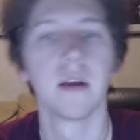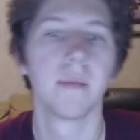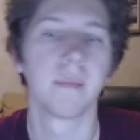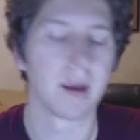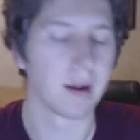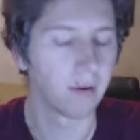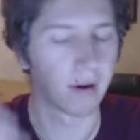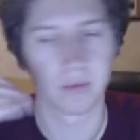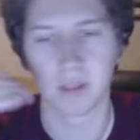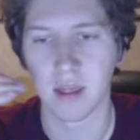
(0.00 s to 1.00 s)
play
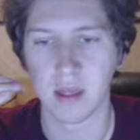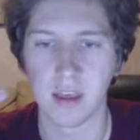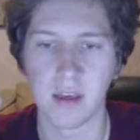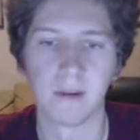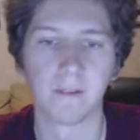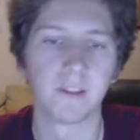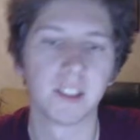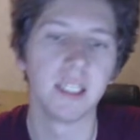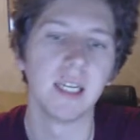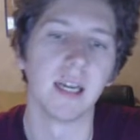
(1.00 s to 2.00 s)
around the theme of
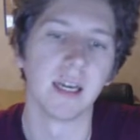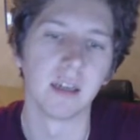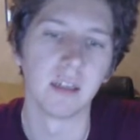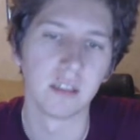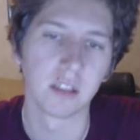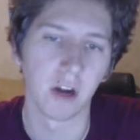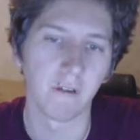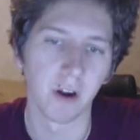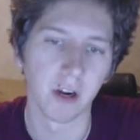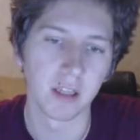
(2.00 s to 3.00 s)
sealing
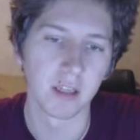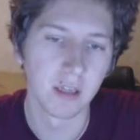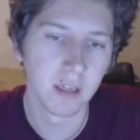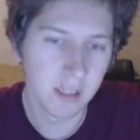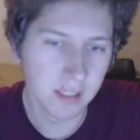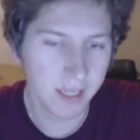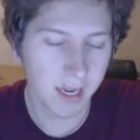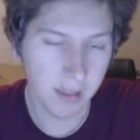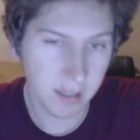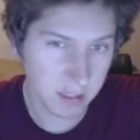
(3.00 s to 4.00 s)
stuff on it.
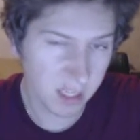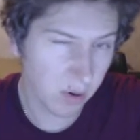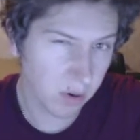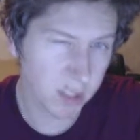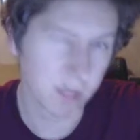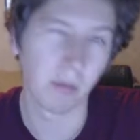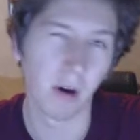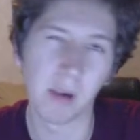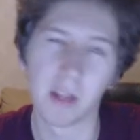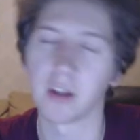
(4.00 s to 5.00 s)
Sealing the 0 is
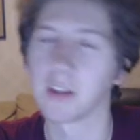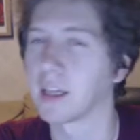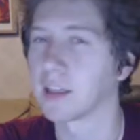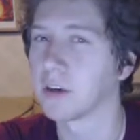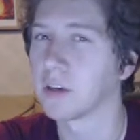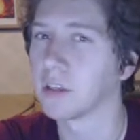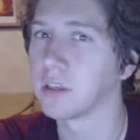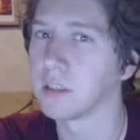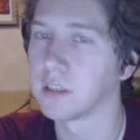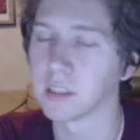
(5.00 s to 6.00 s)
probably not that good.
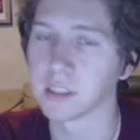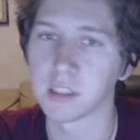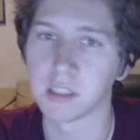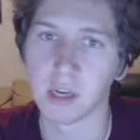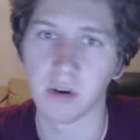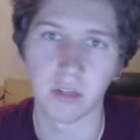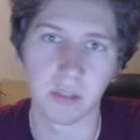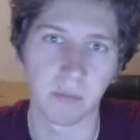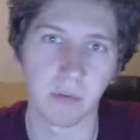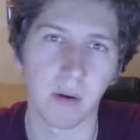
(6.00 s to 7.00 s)
The 0 is
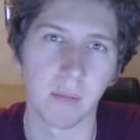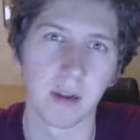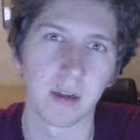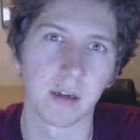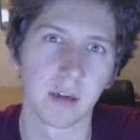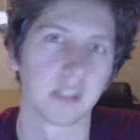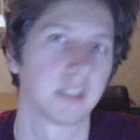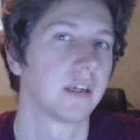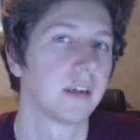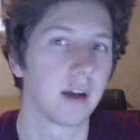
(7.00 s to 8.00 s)
probably considered